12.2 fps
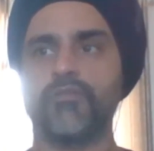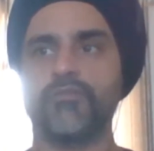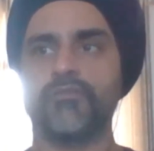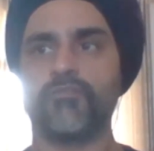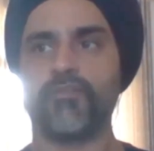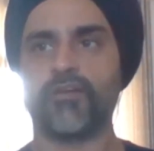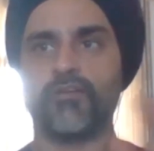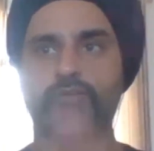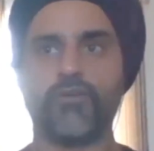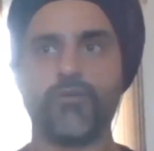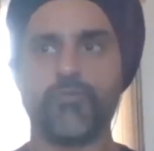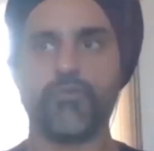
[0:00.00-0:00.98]
Stuff I can't
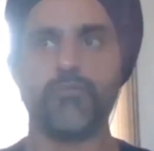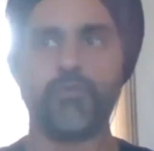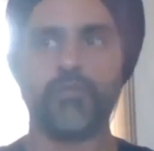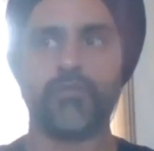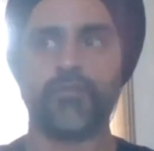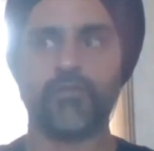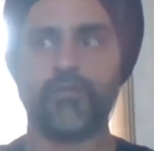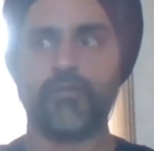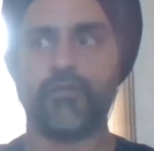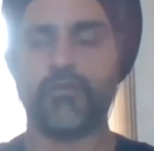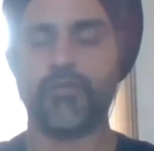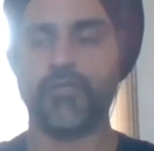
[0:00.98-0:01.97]
talk about, but
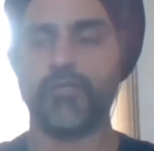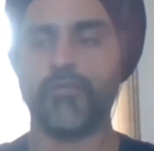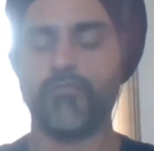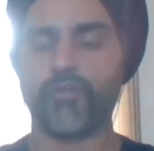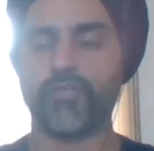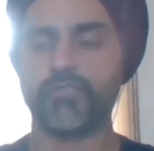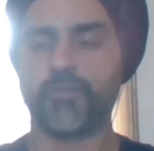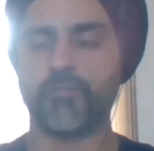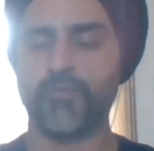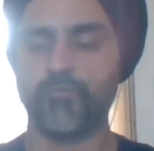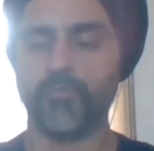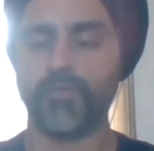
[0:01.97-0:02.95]
for
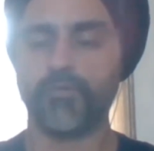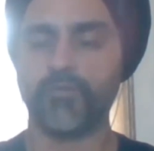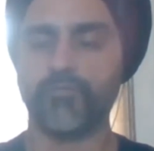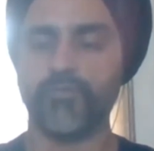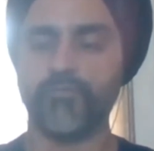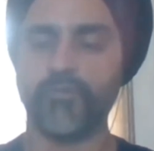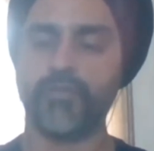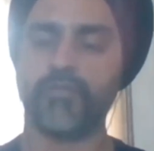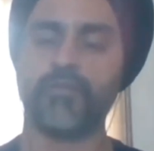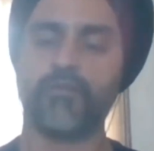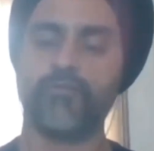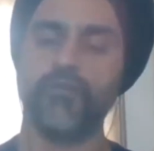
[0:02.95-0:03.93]
example, in MobiQuick, we went
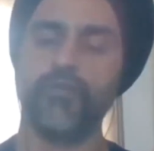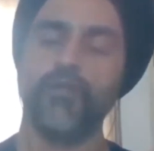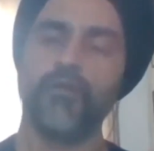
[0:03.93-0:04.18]
around